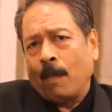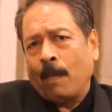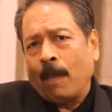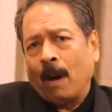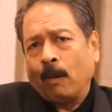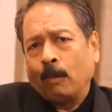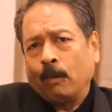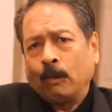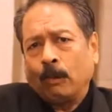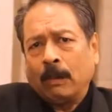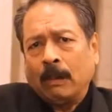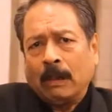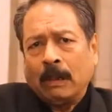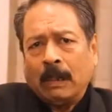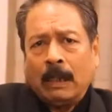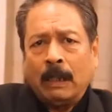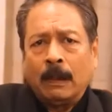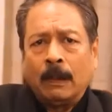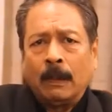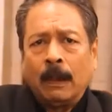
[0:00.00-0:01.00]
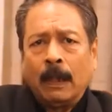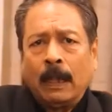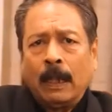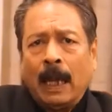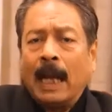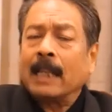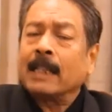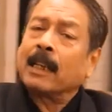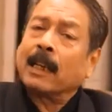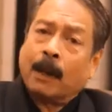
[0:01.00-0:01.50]
about uh,
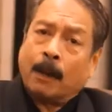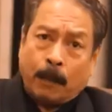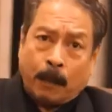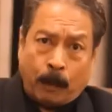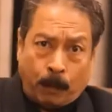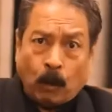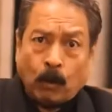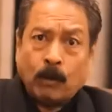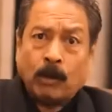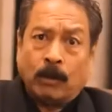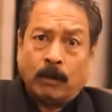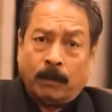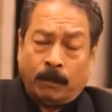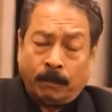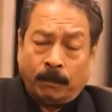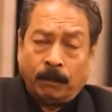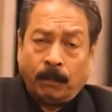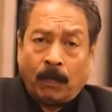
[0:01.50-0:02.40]
as a cub reporter,